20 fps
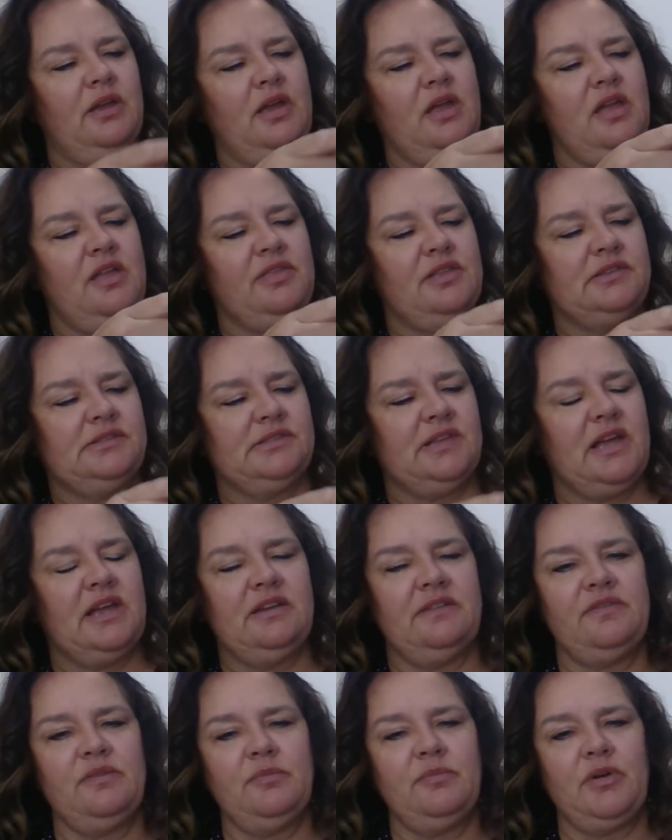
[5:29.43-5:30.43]
and the
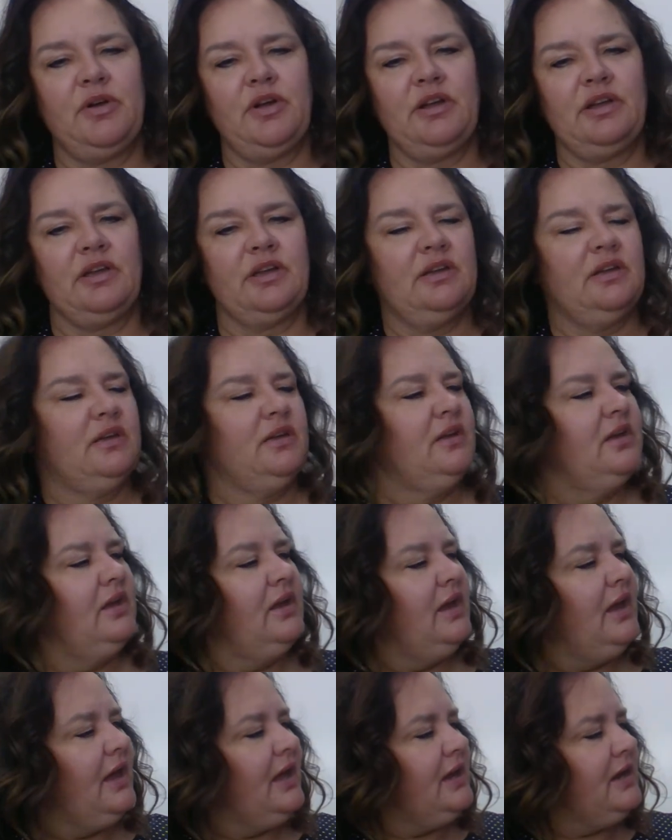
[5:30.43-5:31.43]
side of the book,
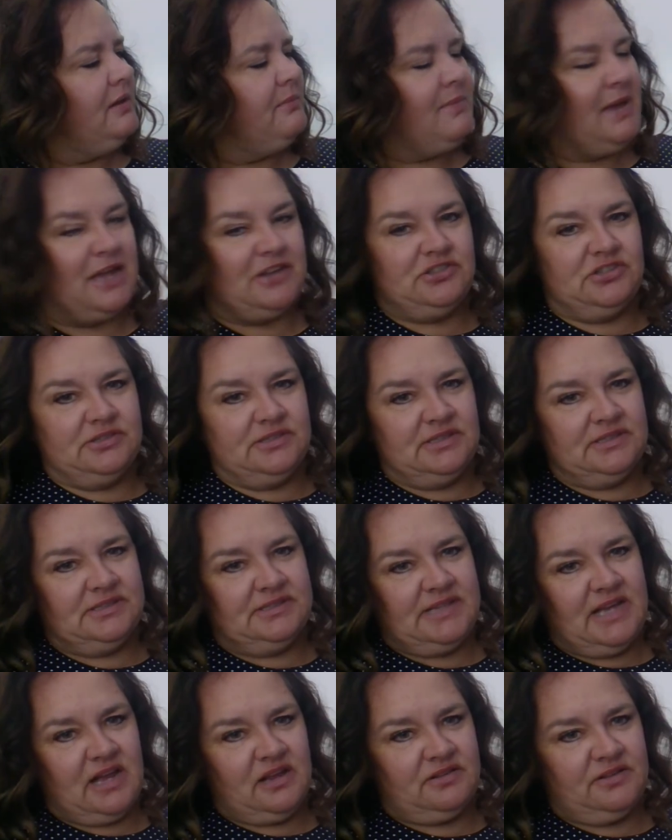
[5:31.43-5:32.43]
and it matches
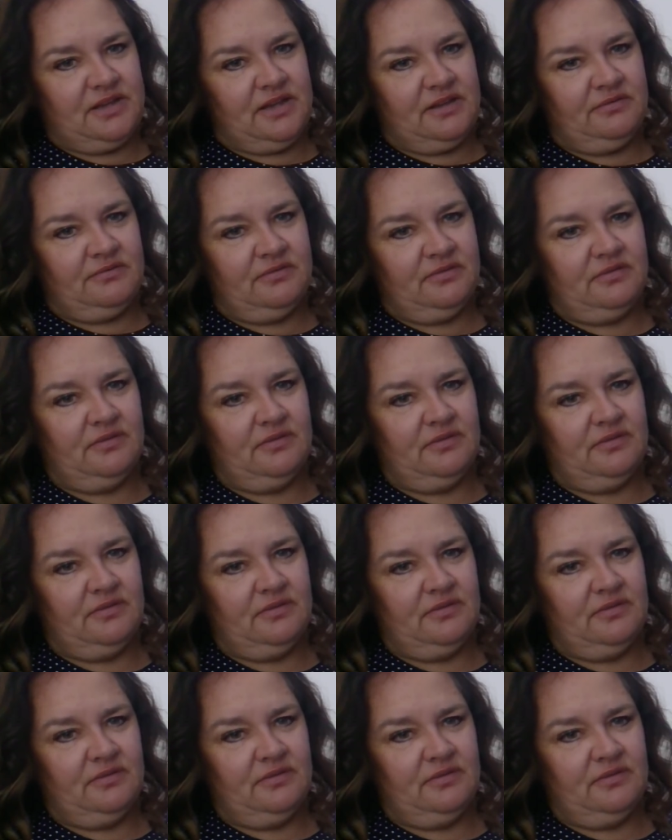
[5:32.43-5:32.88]
exactly.